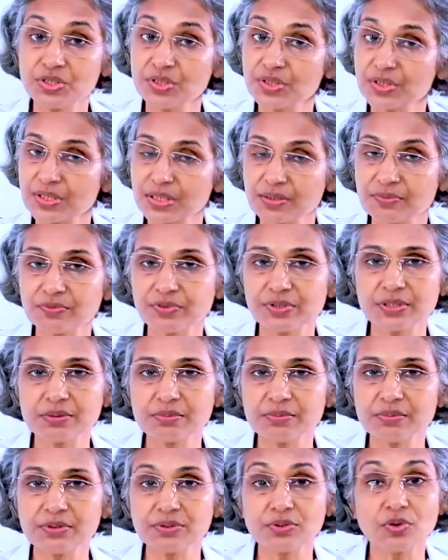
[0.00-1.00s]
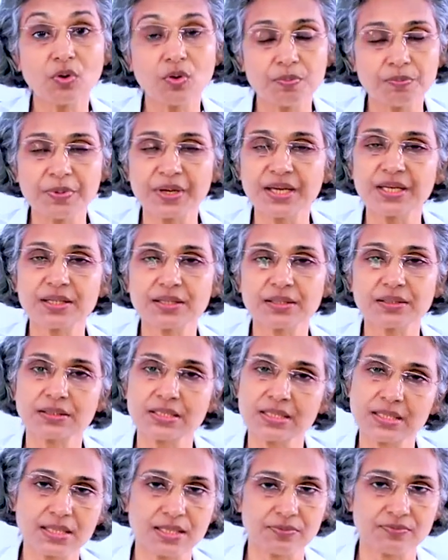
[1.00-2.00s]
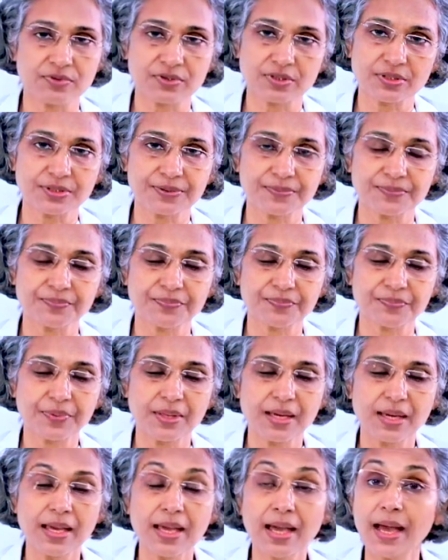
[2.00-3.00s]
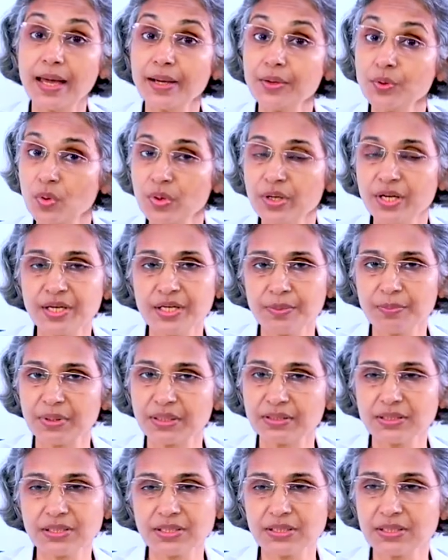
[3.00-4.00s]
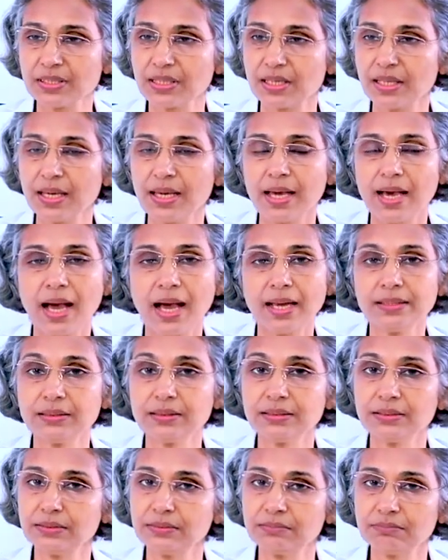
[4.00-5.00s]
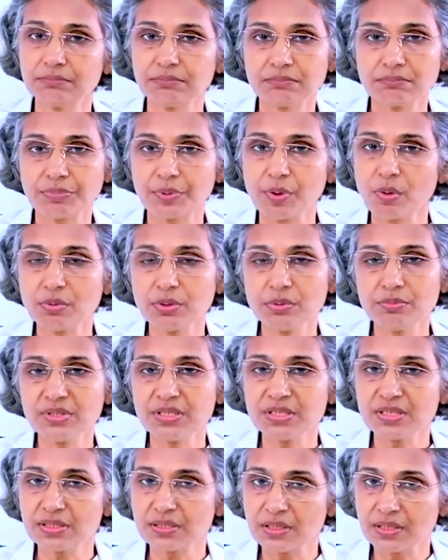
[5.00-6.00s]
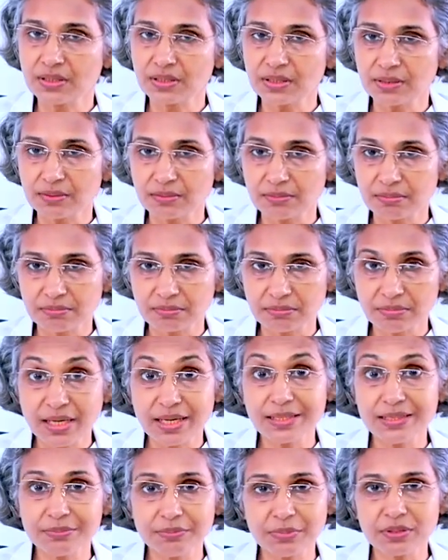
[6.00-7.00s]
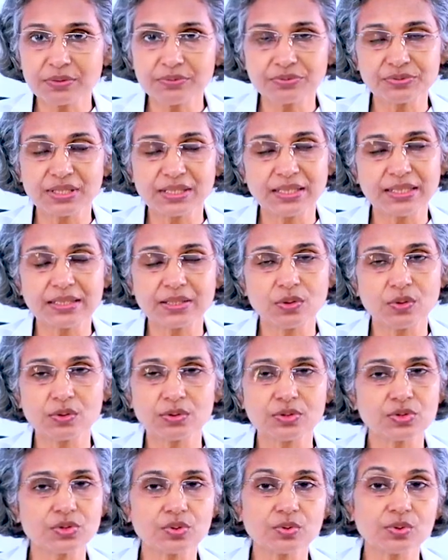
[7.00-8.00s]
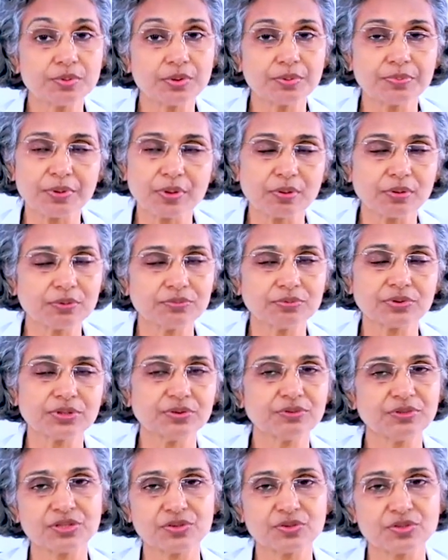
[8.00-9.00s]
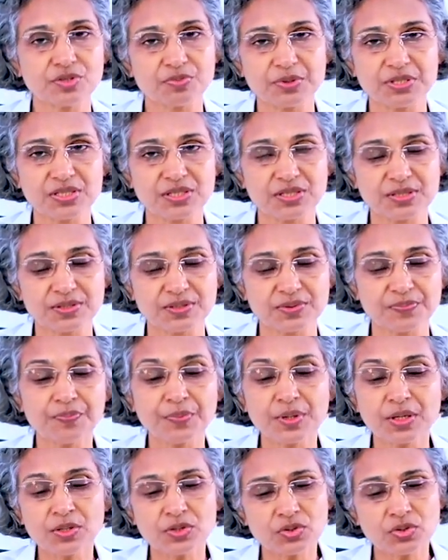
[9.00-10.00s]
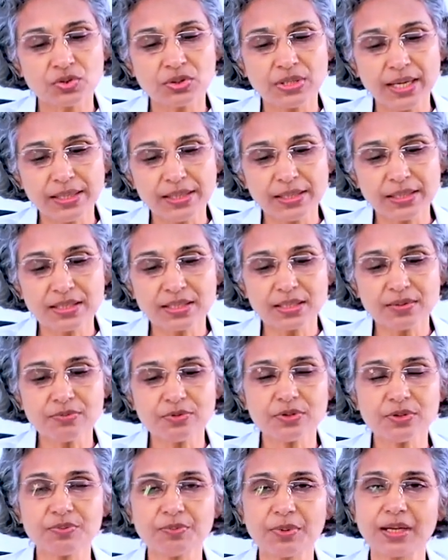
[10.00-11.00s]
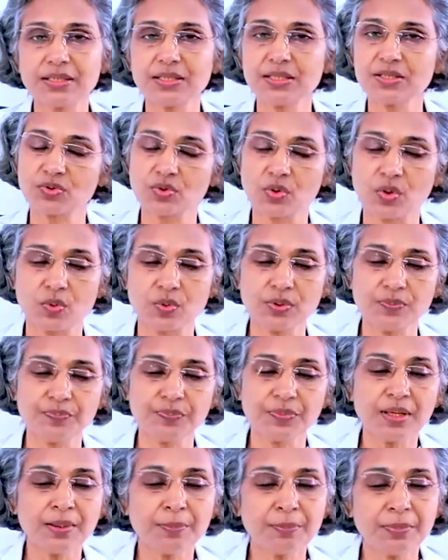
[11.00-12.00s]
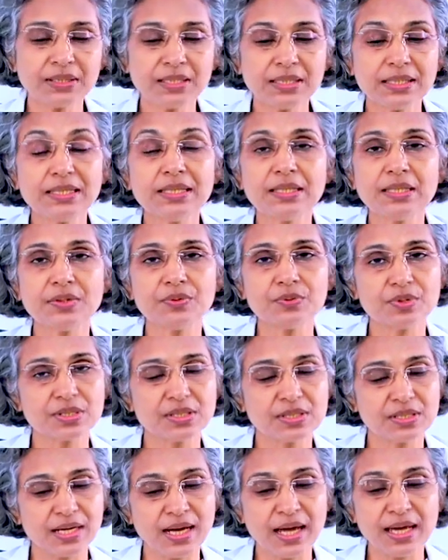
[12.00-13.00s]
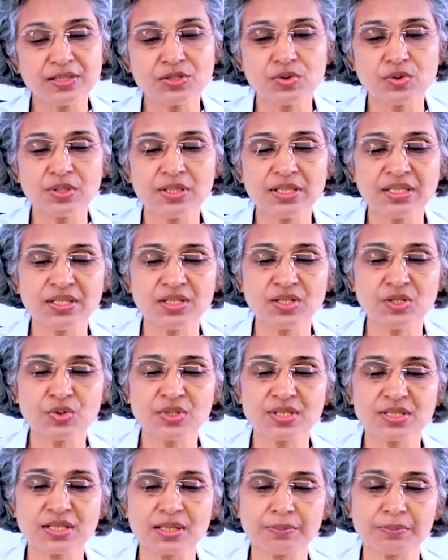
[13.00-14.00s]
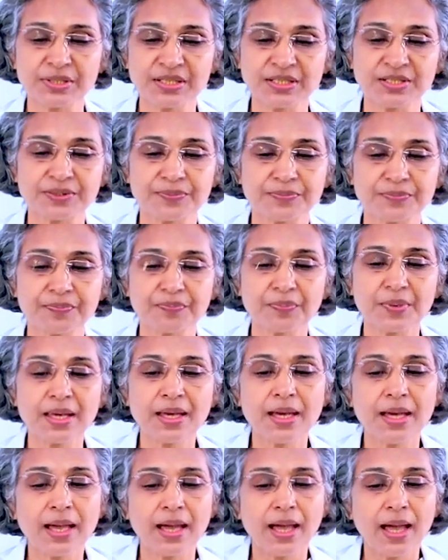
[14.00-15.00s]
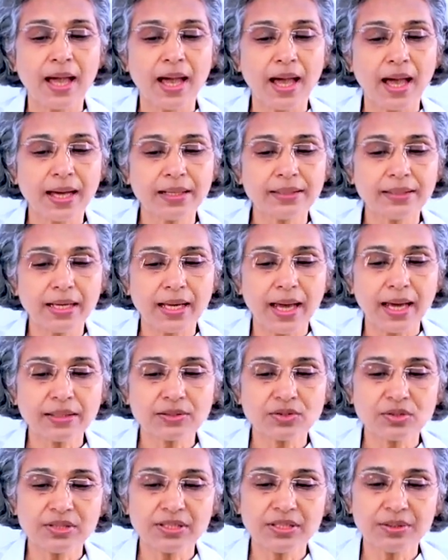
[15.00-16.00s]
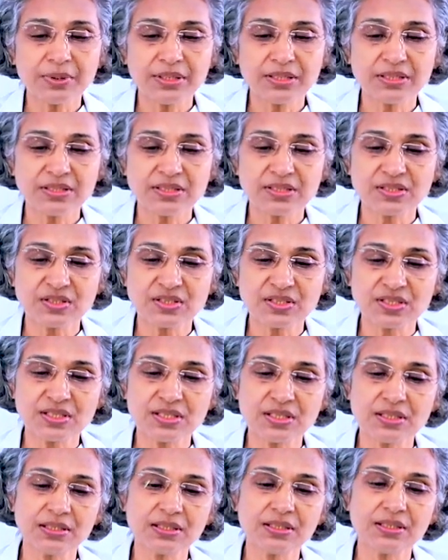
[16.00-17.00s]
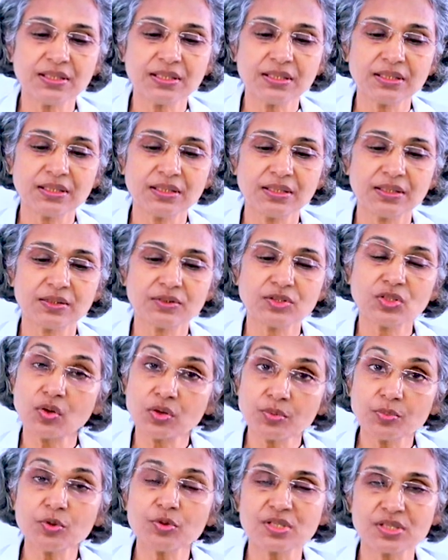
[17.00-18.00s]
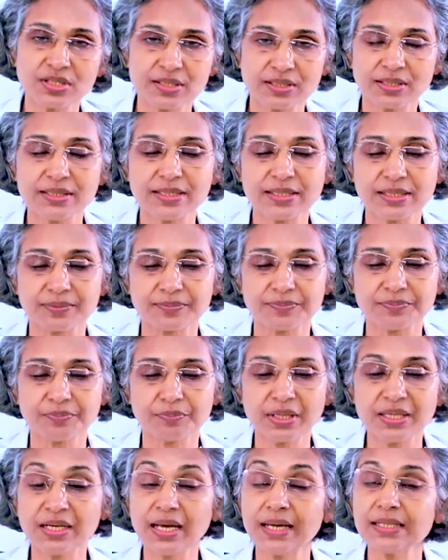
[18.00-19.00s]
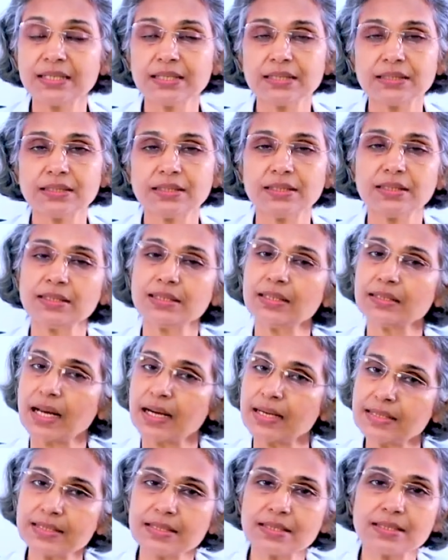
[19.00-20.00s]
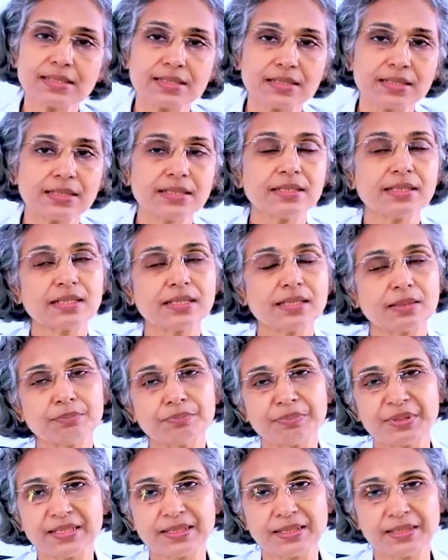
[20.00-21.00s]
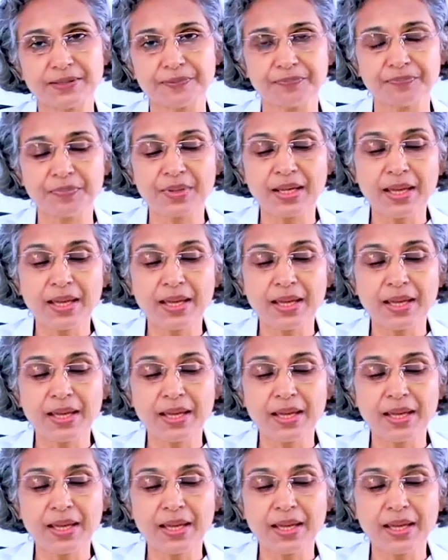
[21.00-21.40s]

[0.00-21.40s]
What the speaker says: She is comfortable, no pain, discomfort, and no edema. That is another problem is the edema of the leg also will be a problem for the varicose patients. So that discomfort part is over, but the healing was gradually, it was completing. And actually by the 60th day, it's almost clear. By 90th day, the ulcer is healed completely.